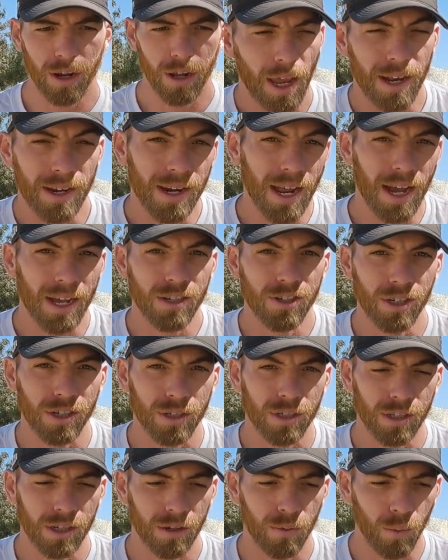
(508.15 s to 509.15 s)
and not
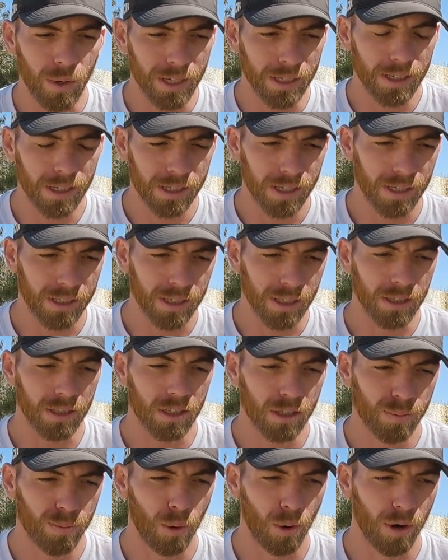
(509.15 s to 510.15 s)
just weaknesses in the
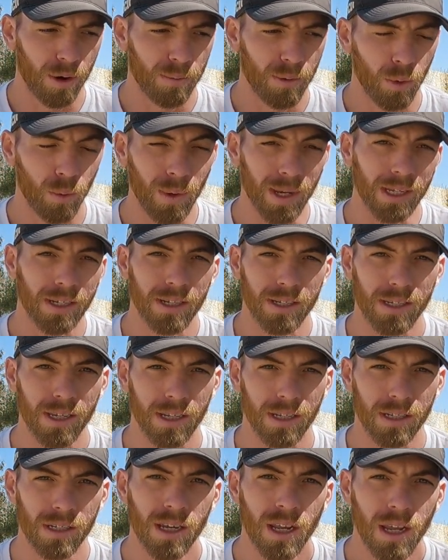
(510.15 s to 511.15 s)
sport, but
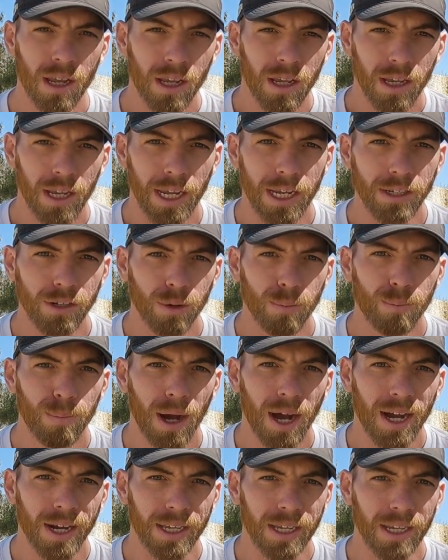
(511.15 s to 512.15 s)
weaknesses in your
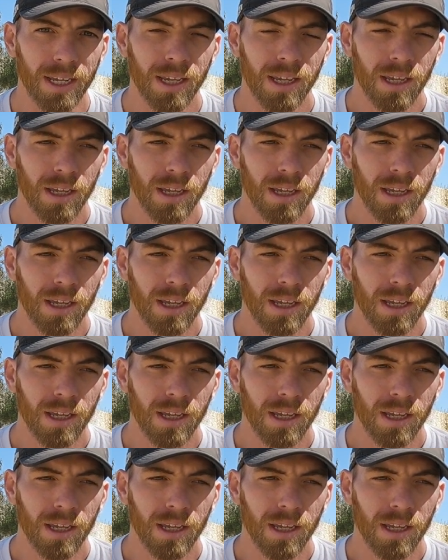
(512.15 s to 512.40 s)
body.